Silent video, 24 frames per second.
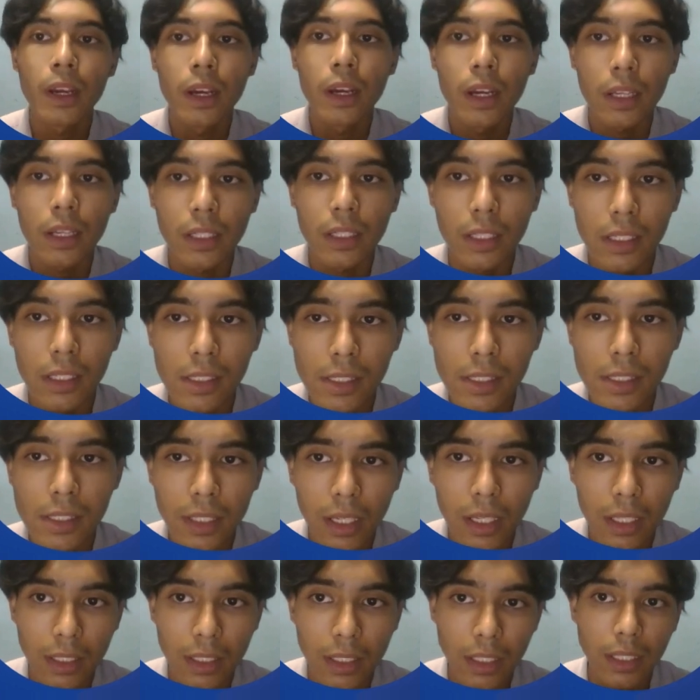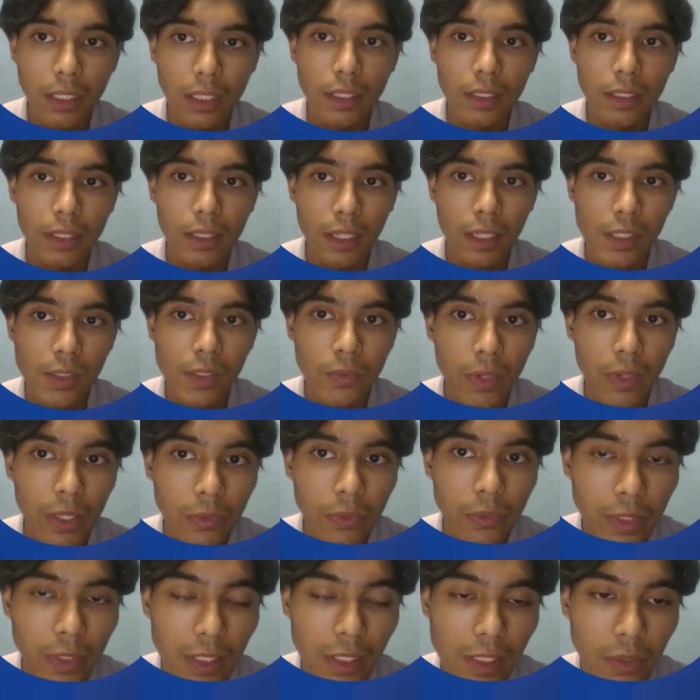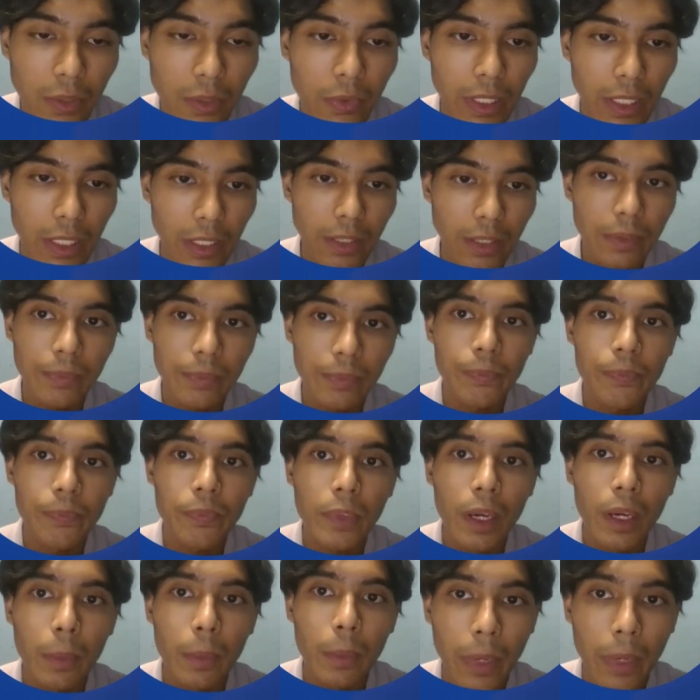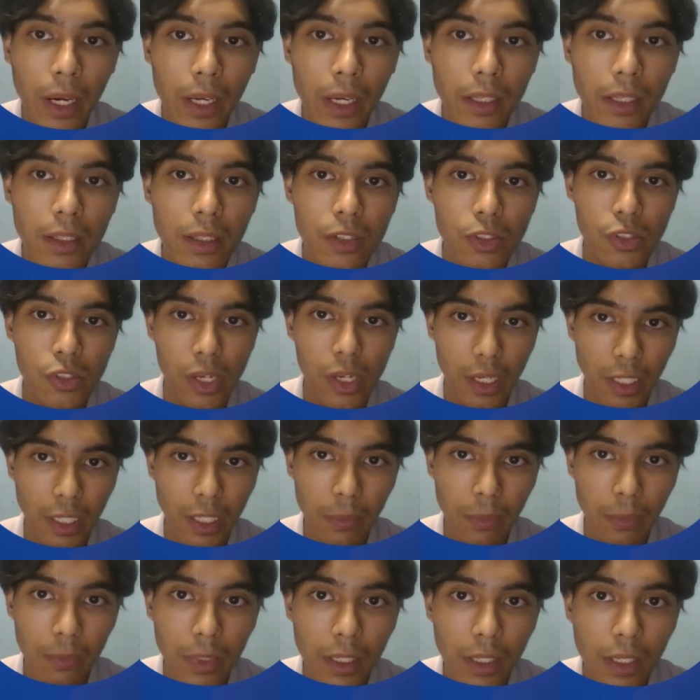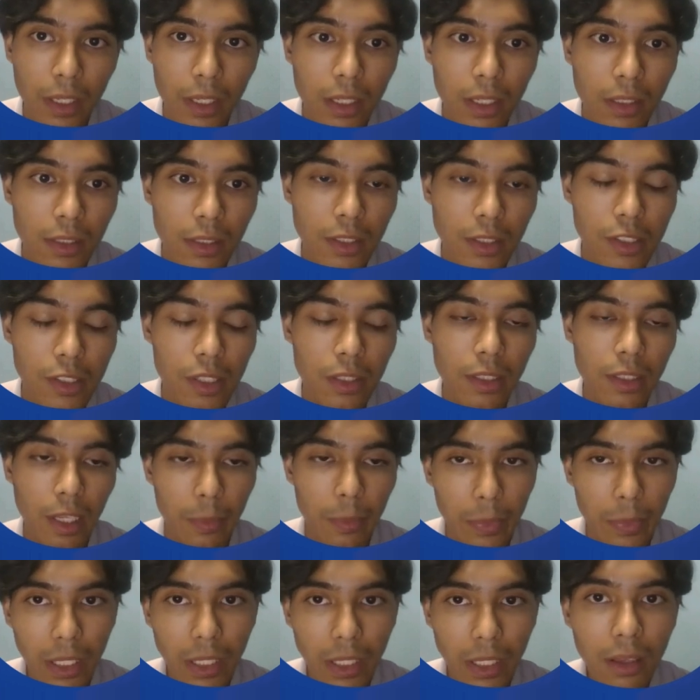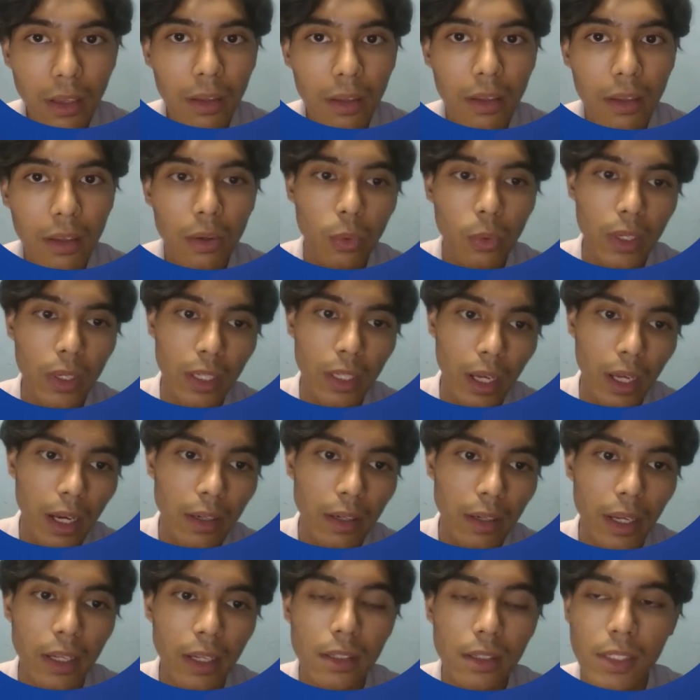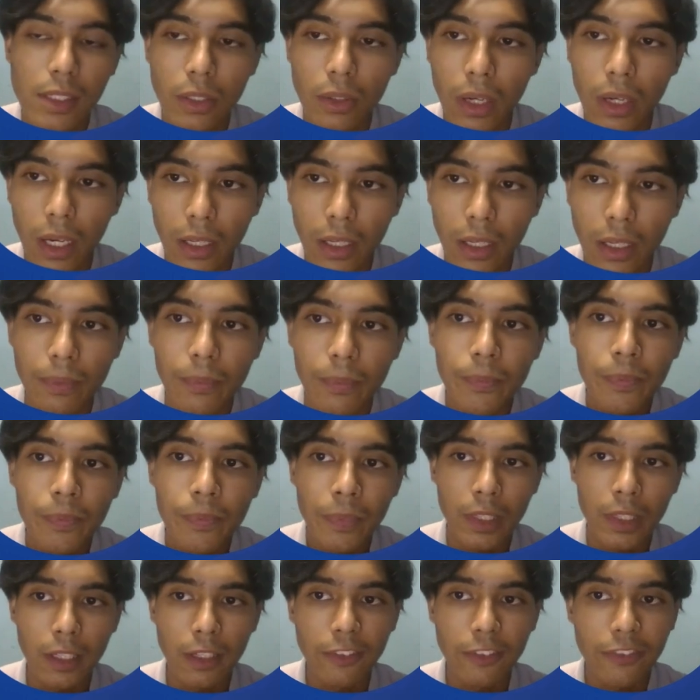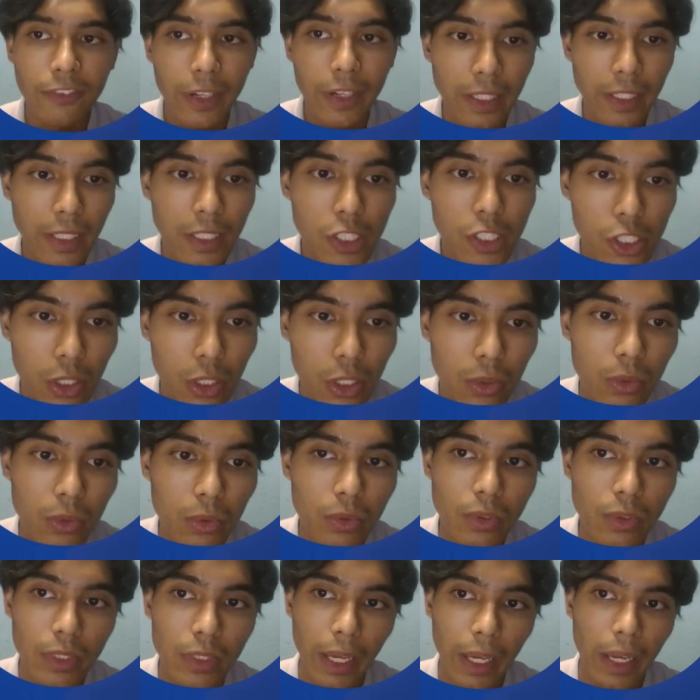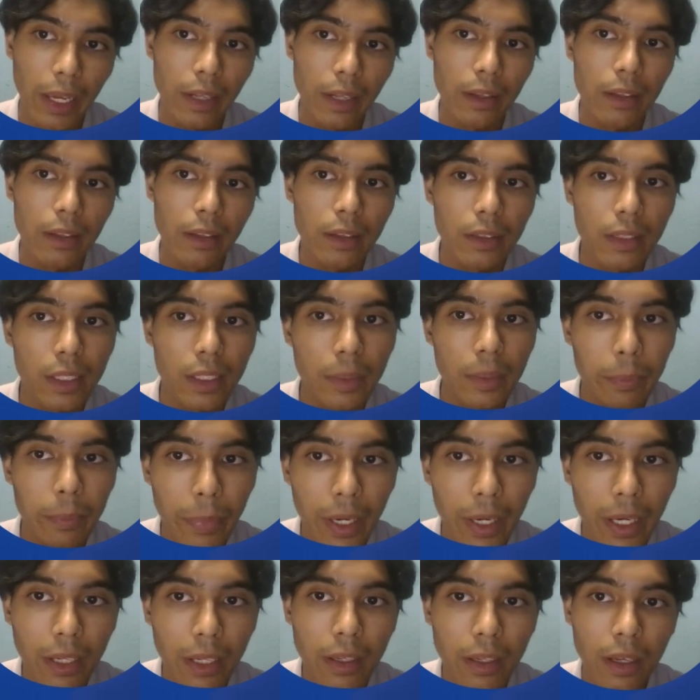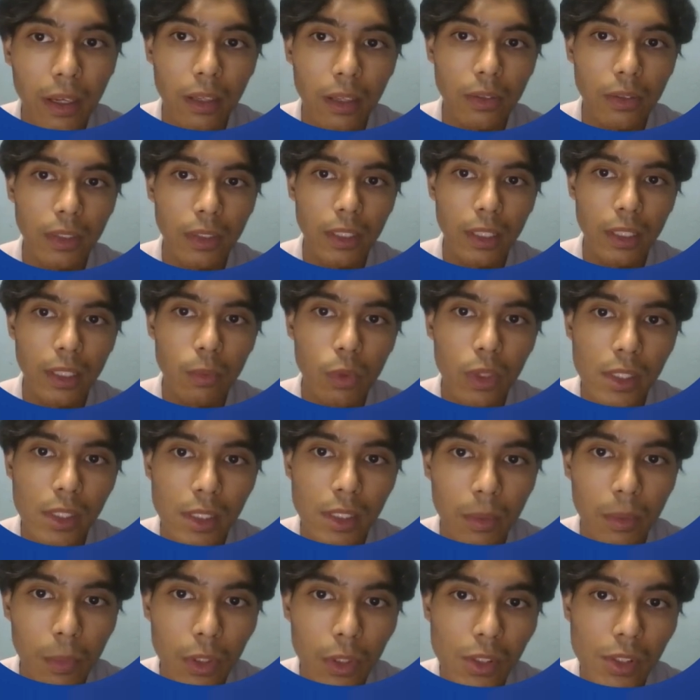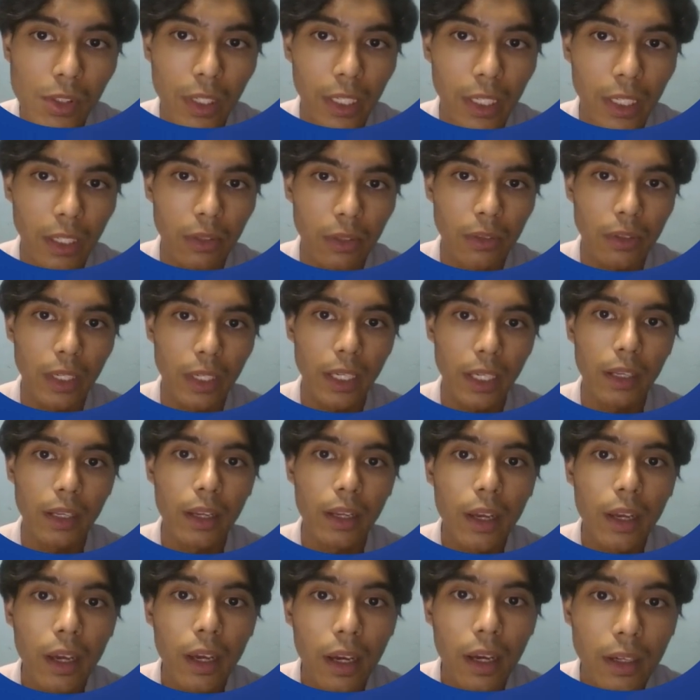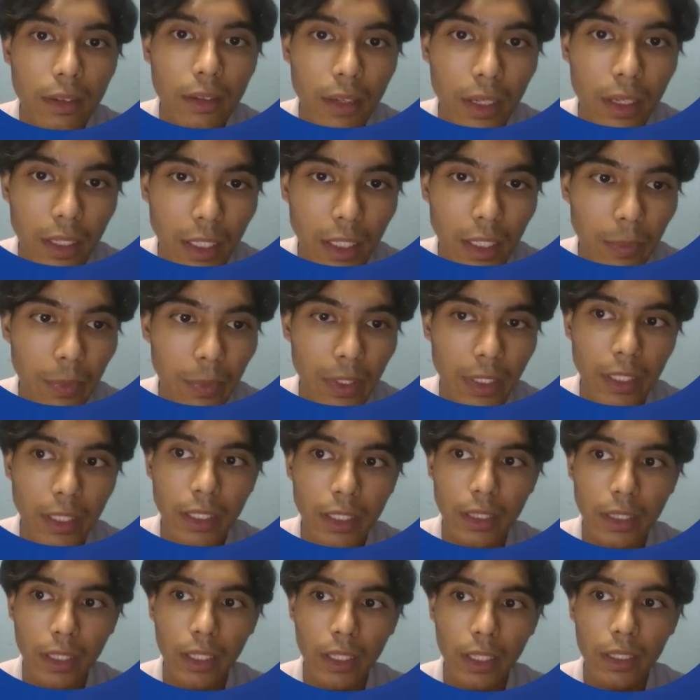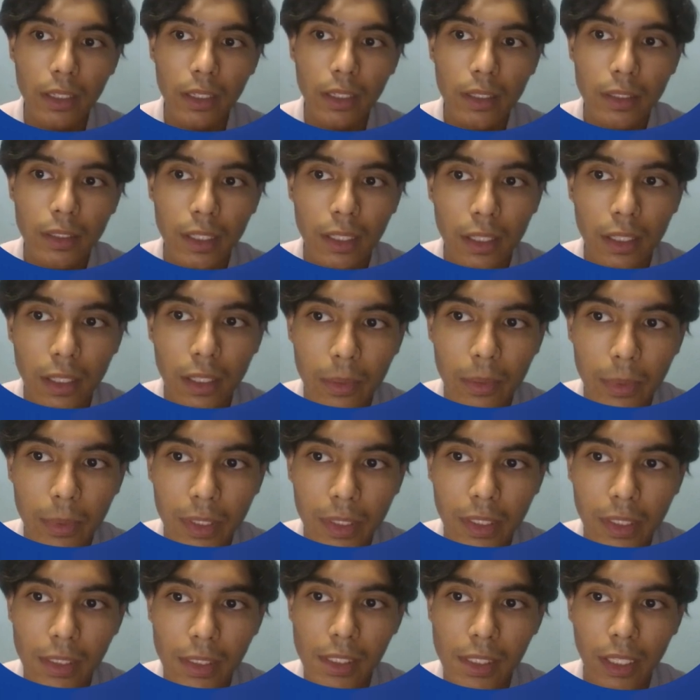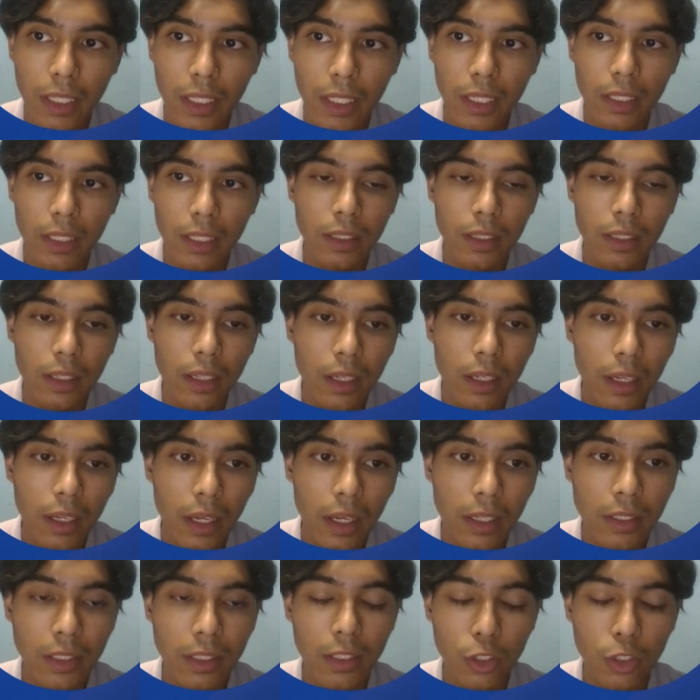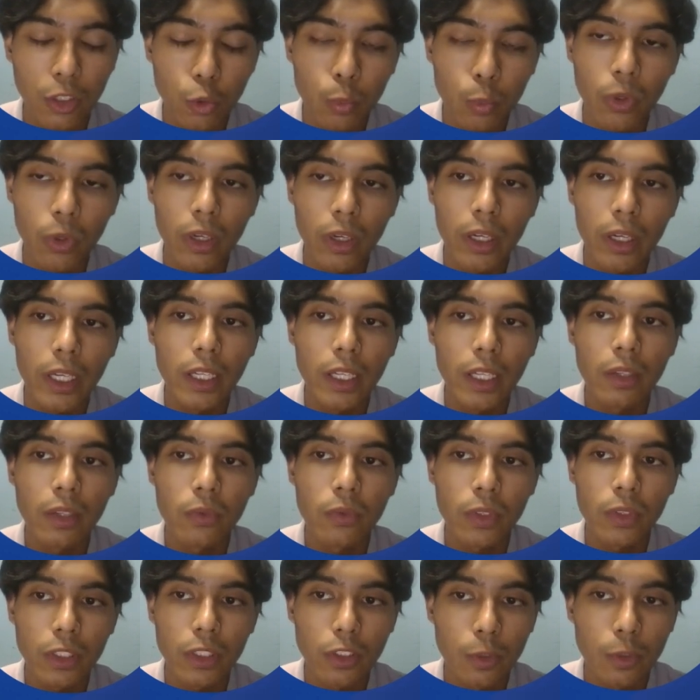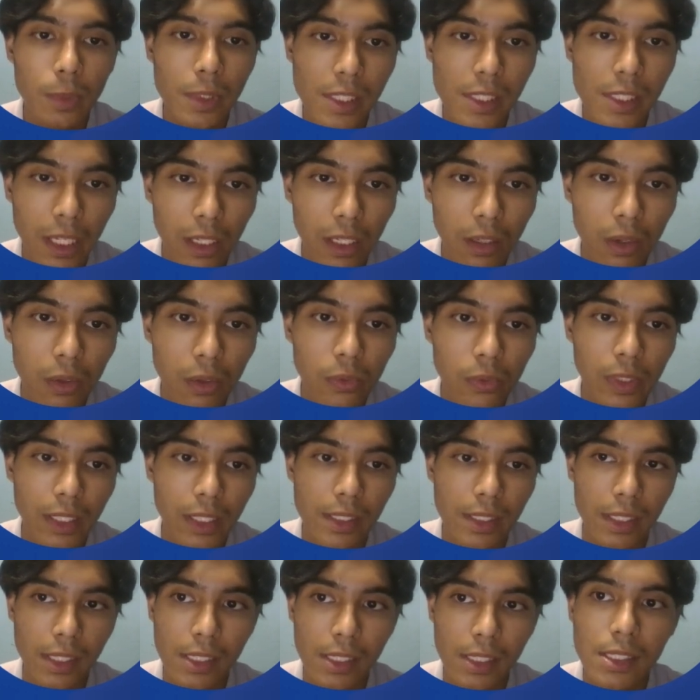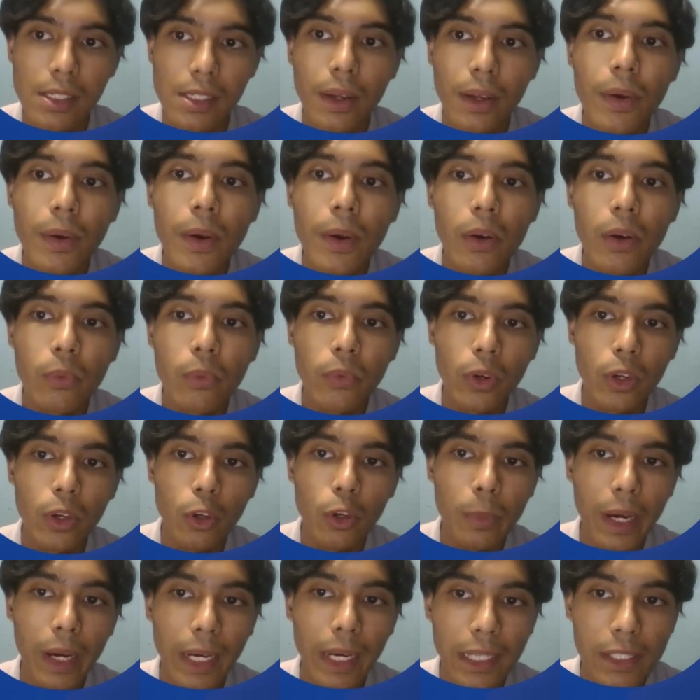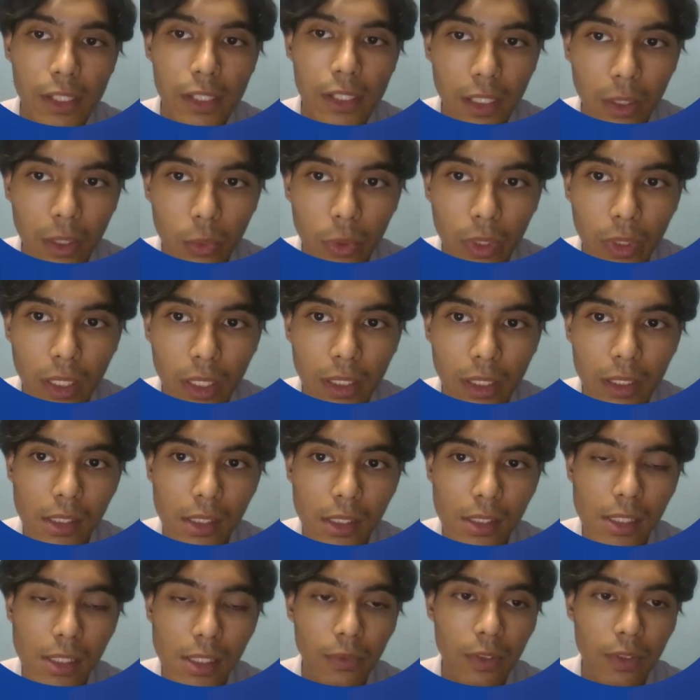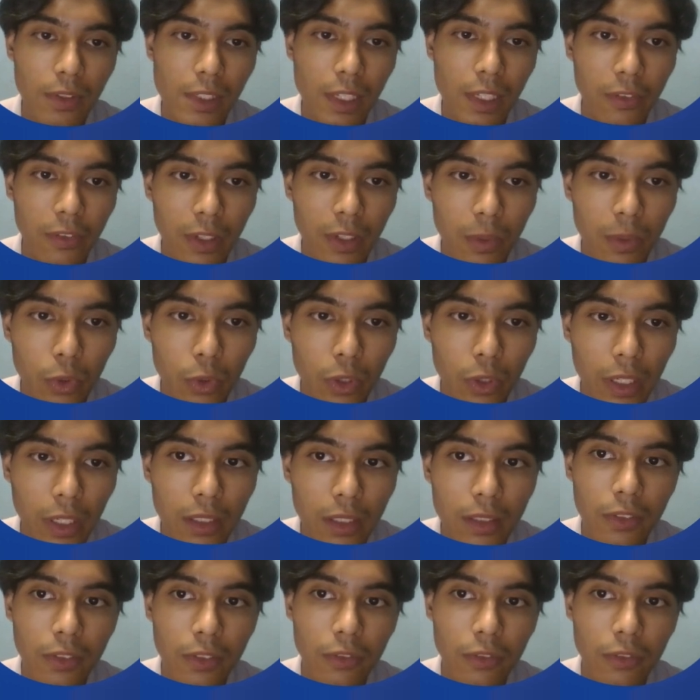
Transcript: The study tests 5 classifiers: PAT, GERIP, decision table, 1R, and 0R. The findings show that the PAT algorithm was the most accurate, correctly predicting diabetes in 82.42% of cases, followed by GERIP with the 77.34%,